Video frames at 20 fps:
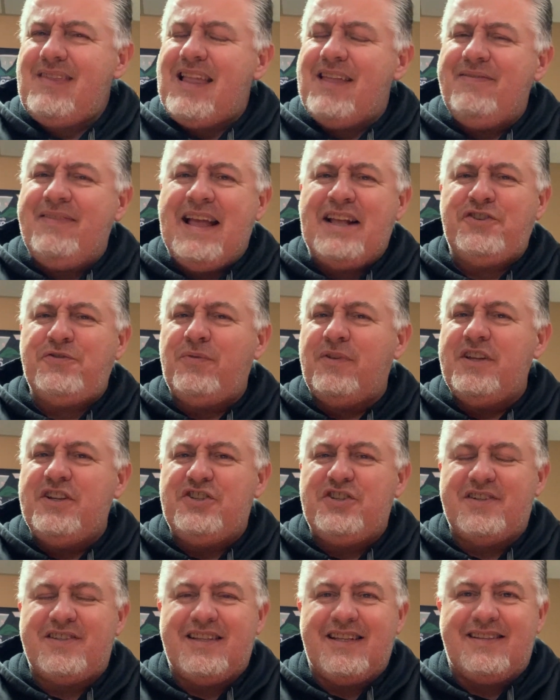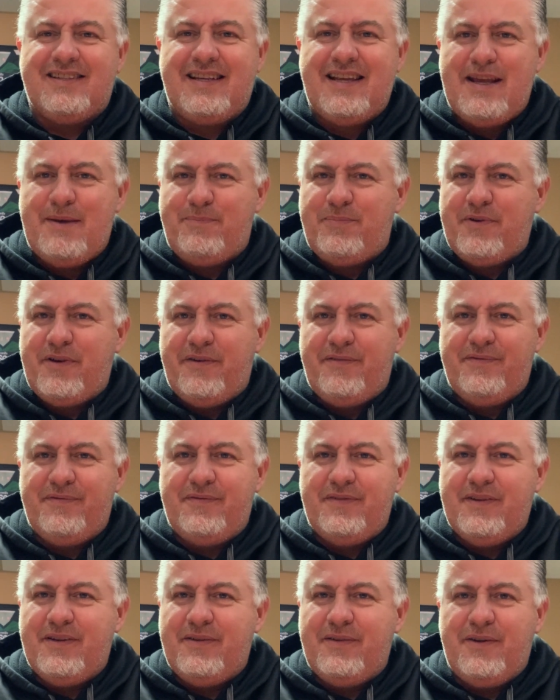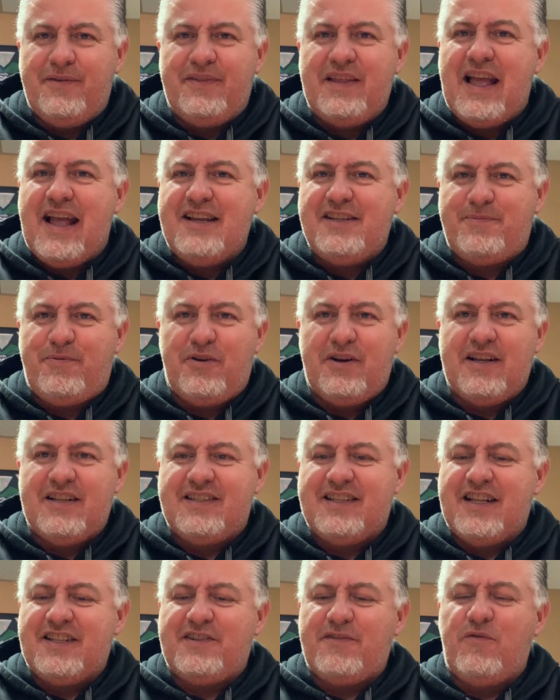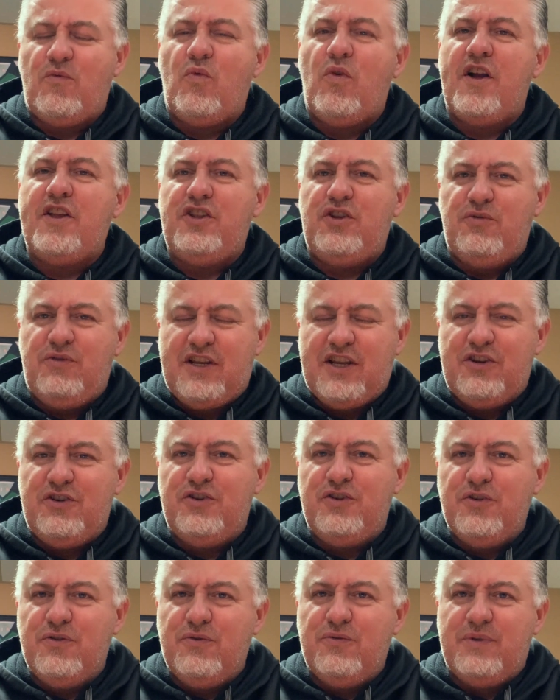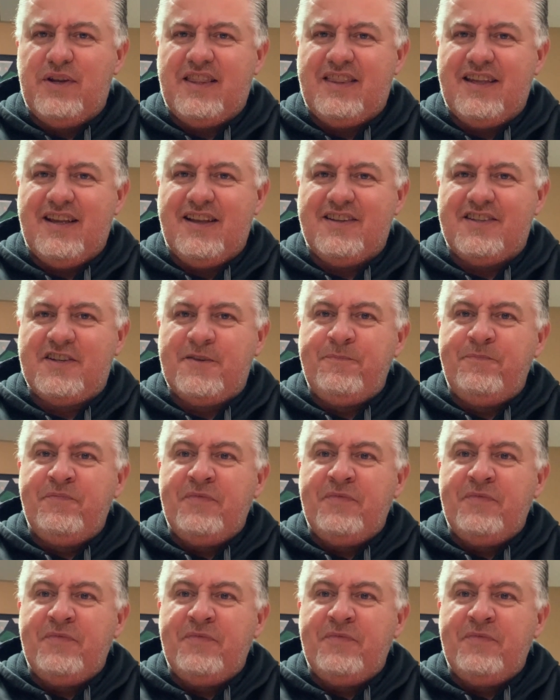that's really just the tip of the iceberg in a sense of what you can do with this.